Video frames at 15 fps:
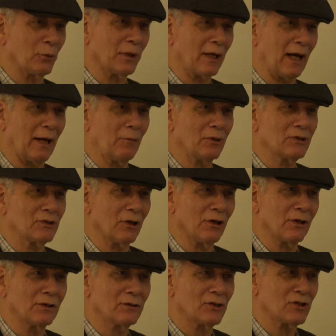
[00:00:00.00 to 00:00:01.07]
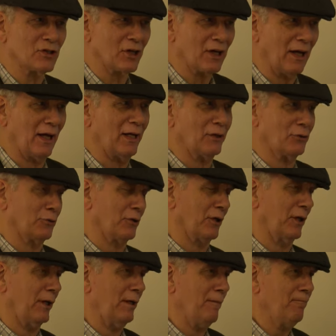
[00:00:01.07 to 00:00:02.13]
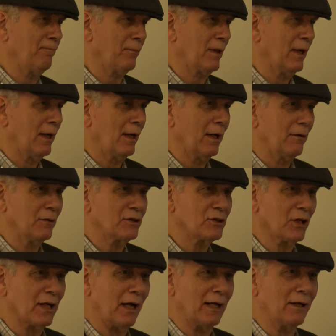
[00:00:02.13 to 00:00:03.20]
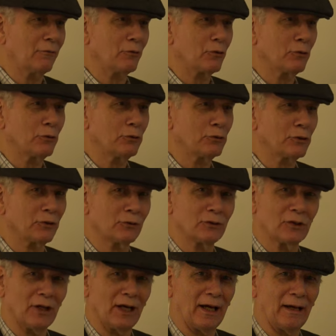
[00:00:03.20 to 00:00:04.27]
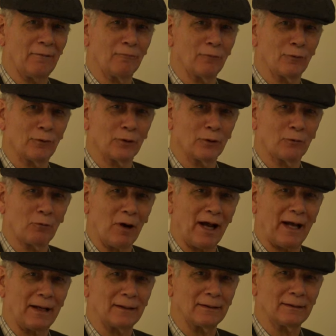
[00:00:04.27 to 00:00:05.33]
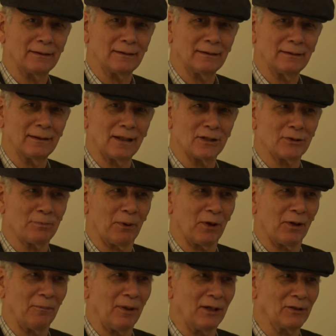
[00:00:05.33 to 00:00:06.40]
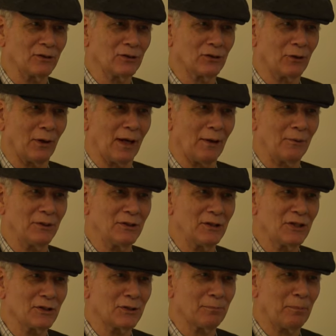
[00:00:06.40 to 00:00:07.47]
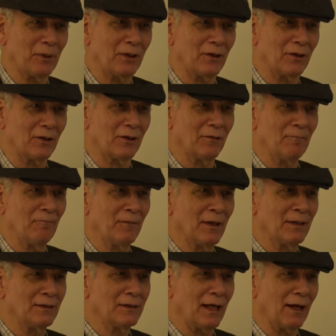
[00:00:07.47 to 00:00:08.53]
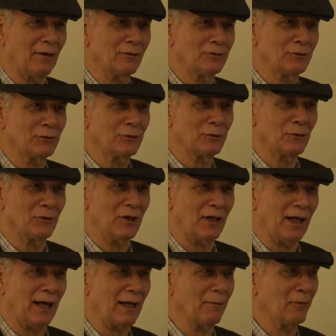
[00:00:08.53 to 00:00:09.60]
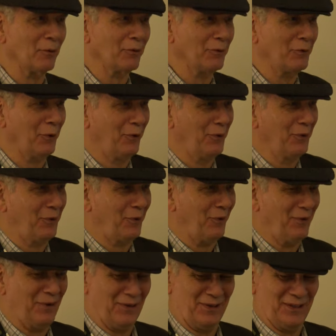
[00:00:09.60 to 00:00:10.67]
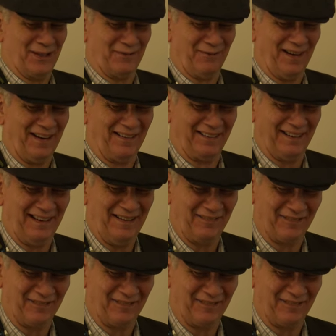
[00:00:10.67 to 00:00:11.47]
When I was on psychiatry, it was a kind of crucial time for the rat experiments, so I would disappear down to the animal course fairly